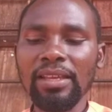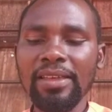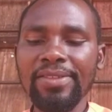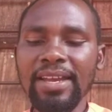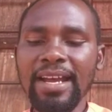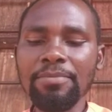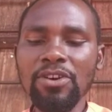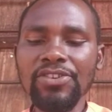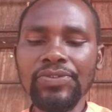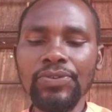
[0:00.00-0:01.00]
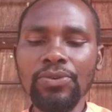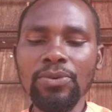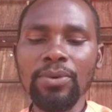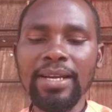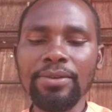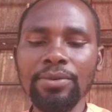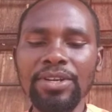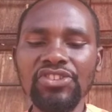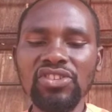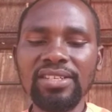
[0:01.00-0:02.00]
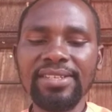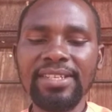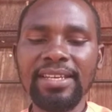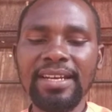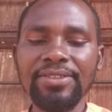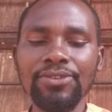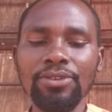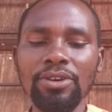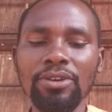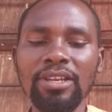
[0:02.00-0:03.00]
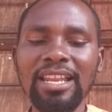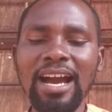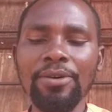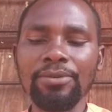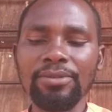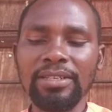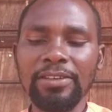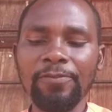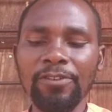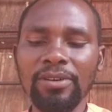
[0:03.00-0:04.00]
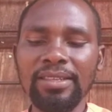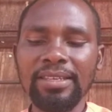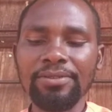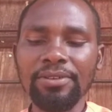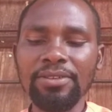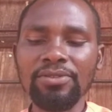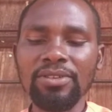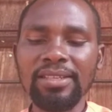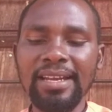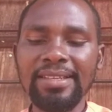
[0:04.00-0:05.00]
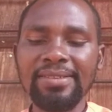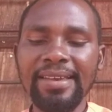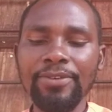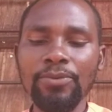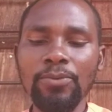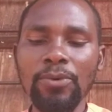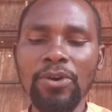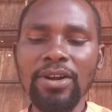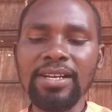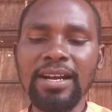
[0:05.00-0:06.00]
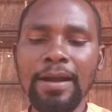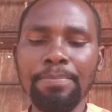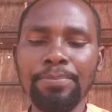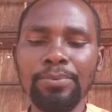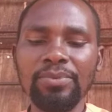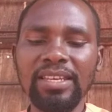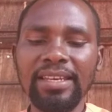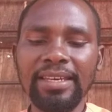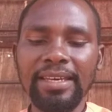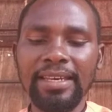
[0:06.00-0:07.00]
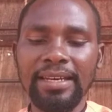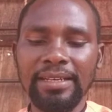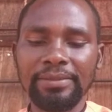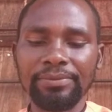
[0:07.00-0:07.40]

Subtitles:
The animals who were watching cheered so loudly for the tortoise that they woke up the hare.